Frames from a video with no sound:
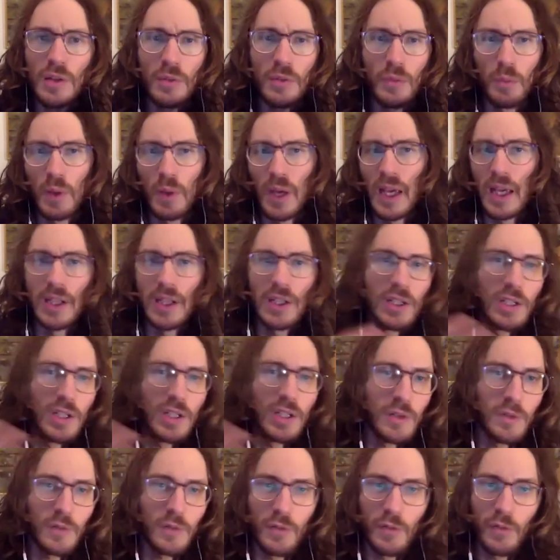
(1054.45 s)

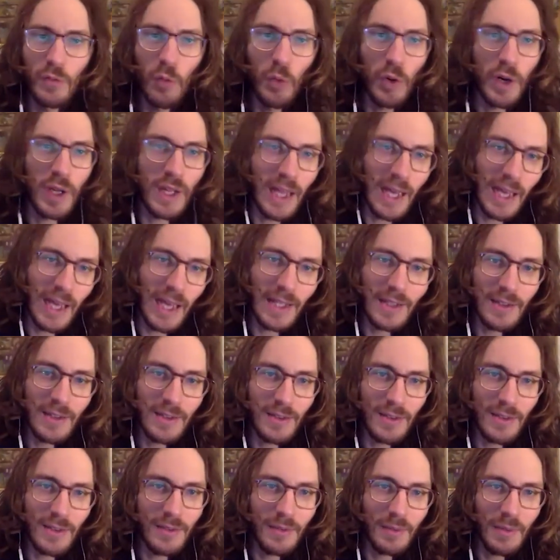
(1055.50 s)
page 48
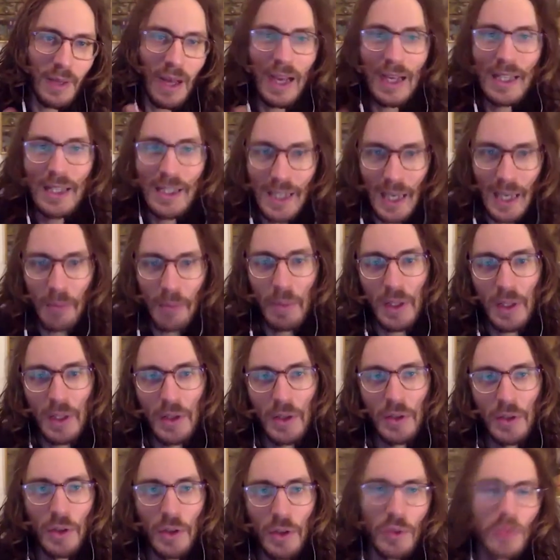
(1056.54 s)
item in
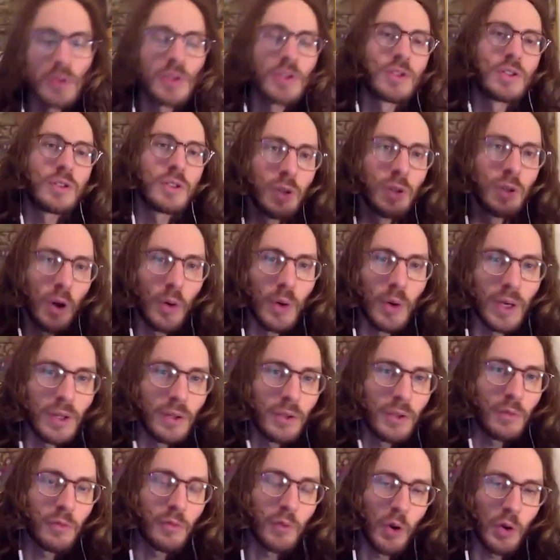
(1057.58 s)
the news to
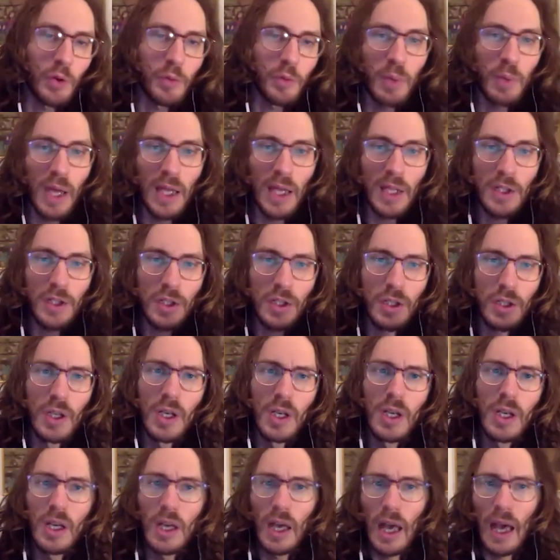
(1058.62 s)
going to front page,
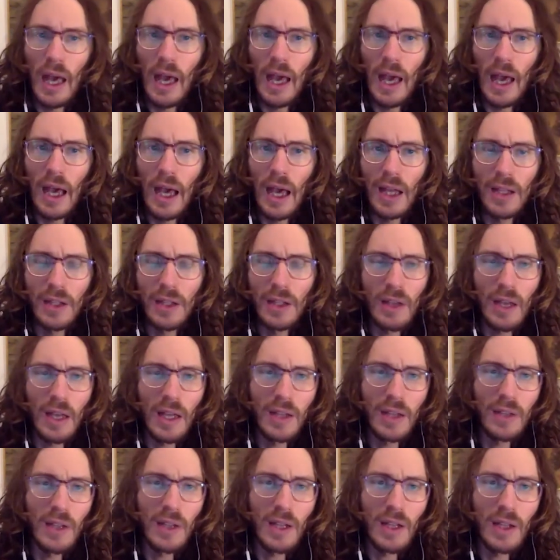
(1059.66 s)
and
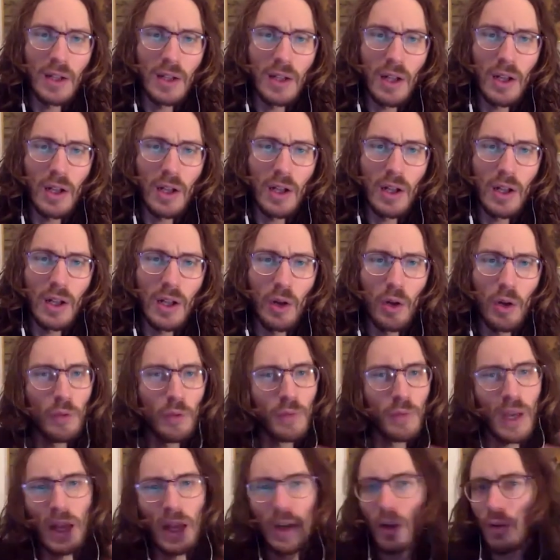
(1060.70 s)
a lot
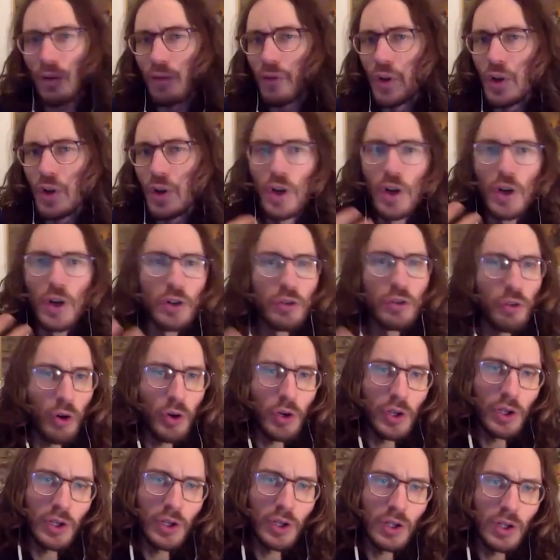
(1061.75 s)
of kind of
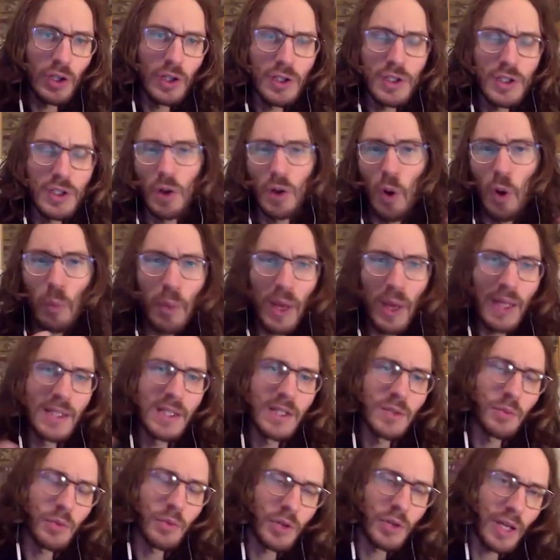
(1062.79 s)
chronicles and
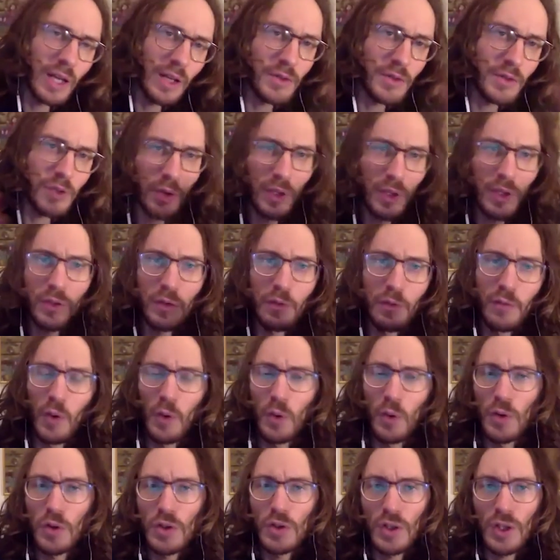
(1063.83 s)
op-eds were kind of starting to
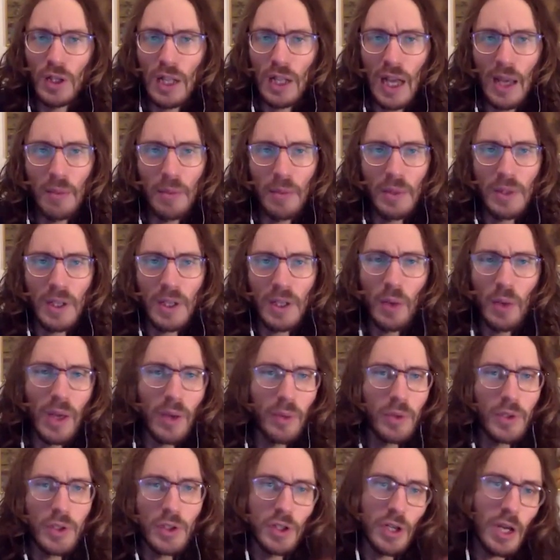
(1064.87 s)
focus on the climate in a way
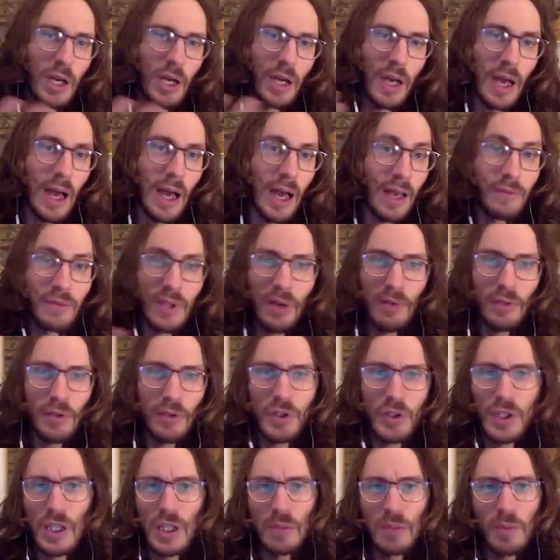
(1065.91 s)
which I've never
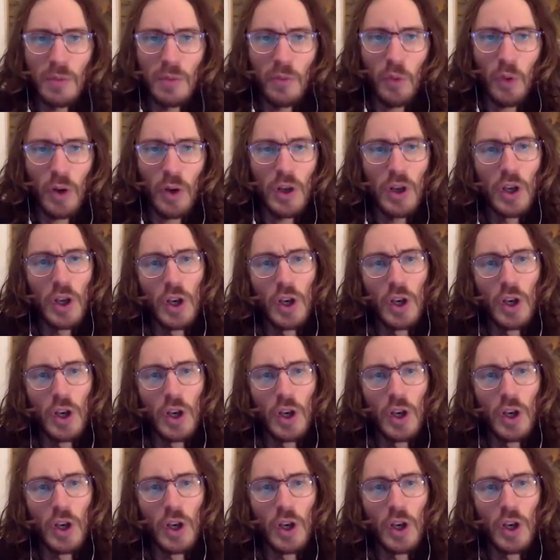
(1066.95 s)
seen before.